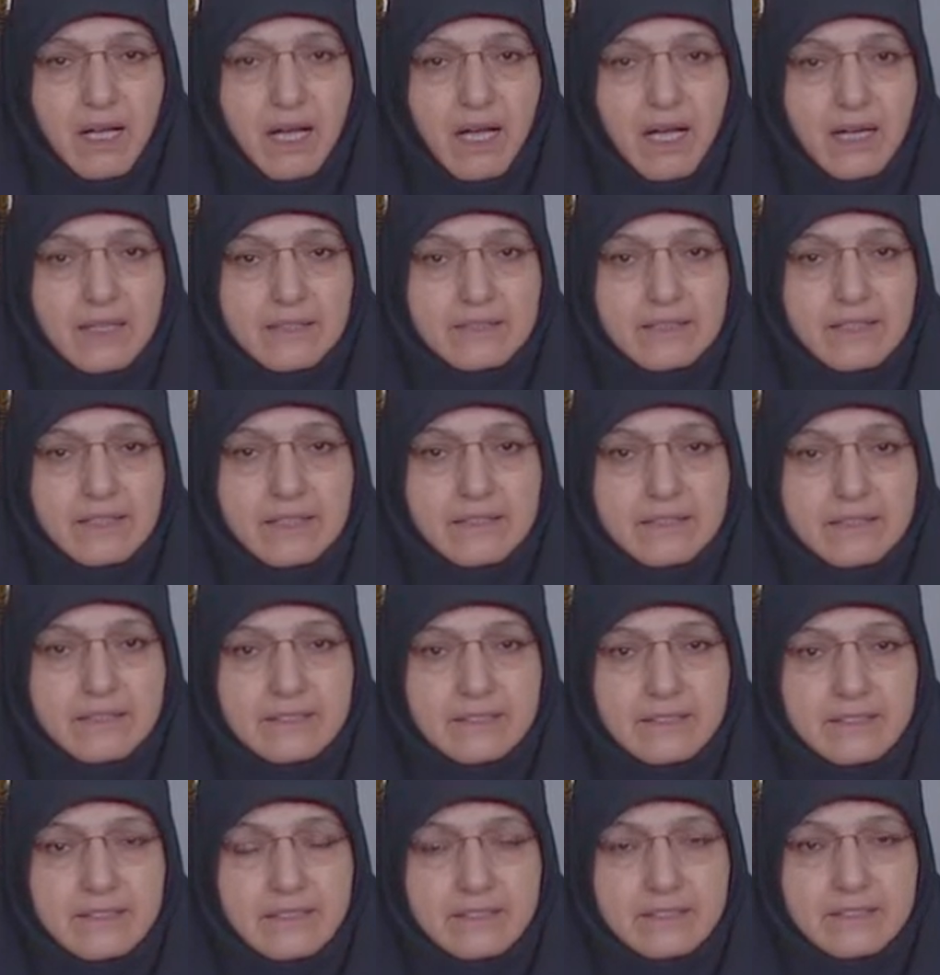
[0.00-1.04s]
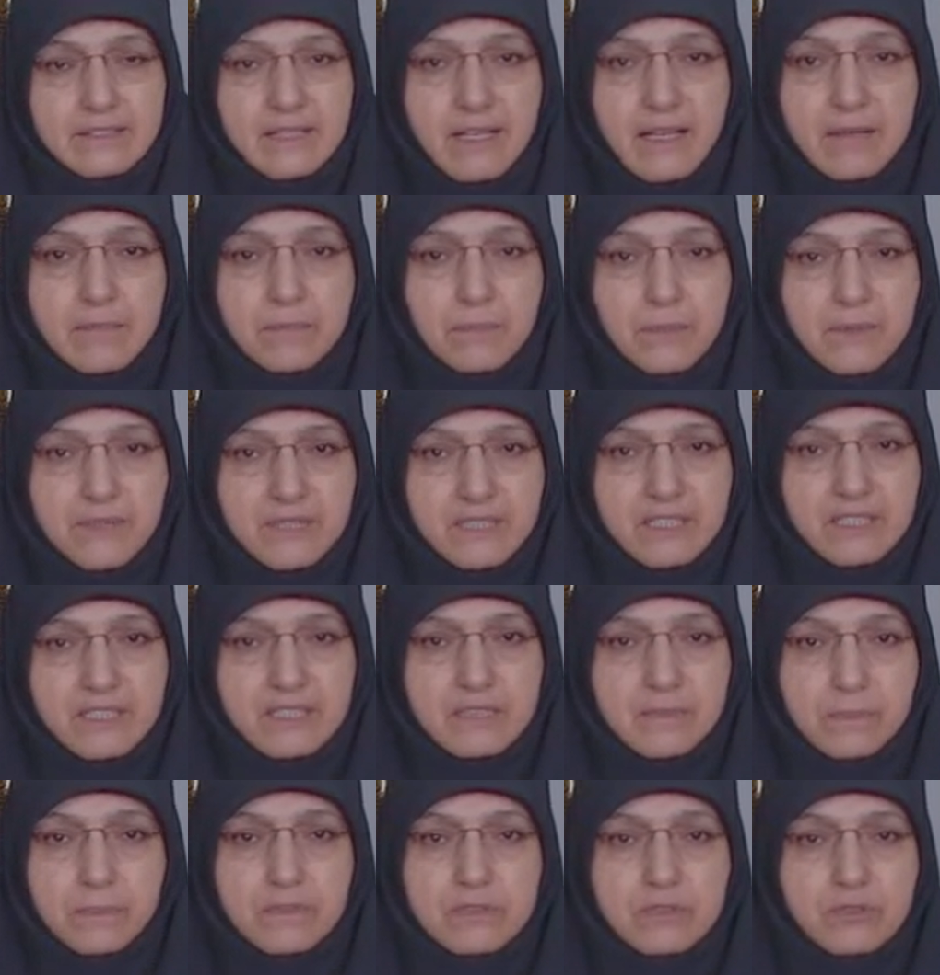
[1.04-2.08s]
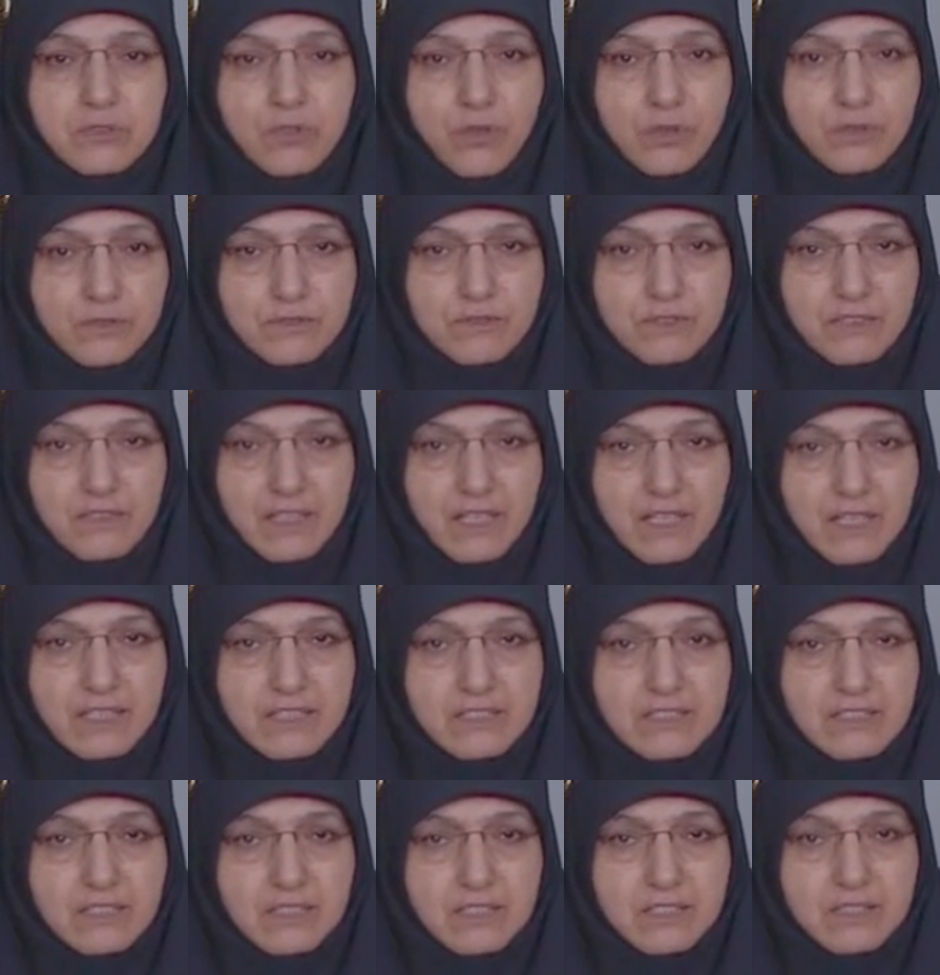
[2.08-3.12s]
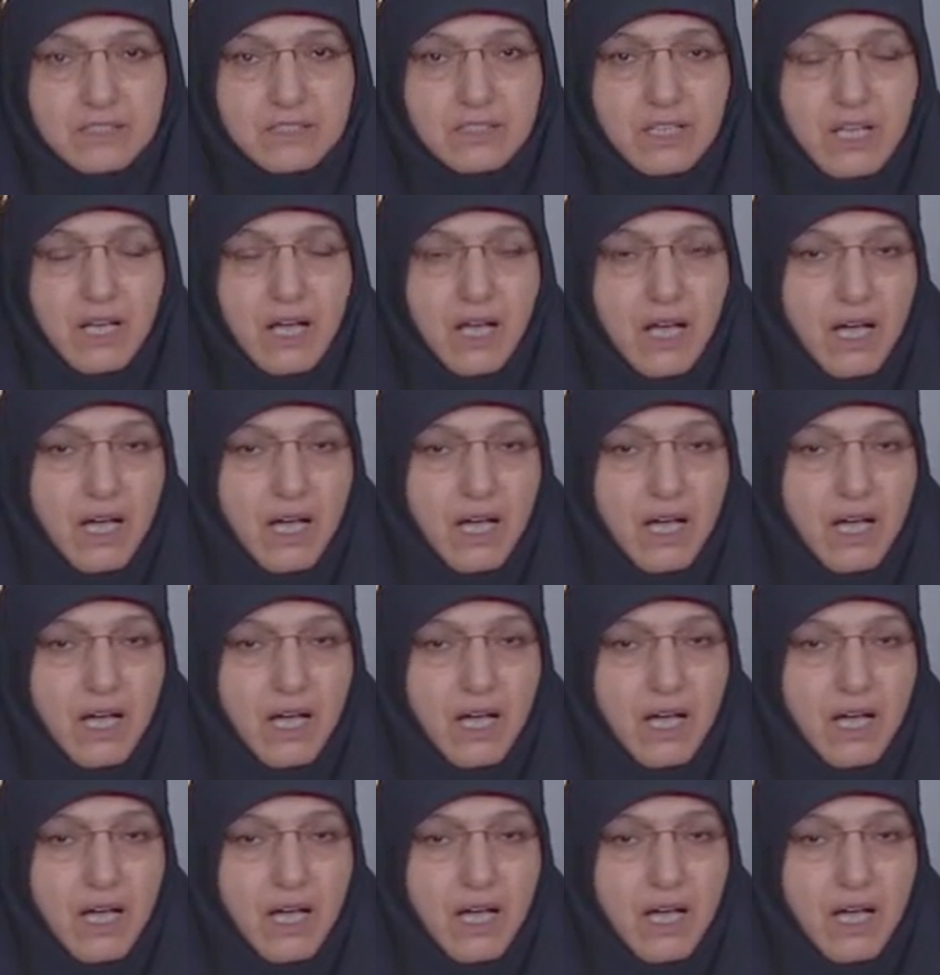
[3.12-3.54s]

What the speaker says: identities and principles of the religions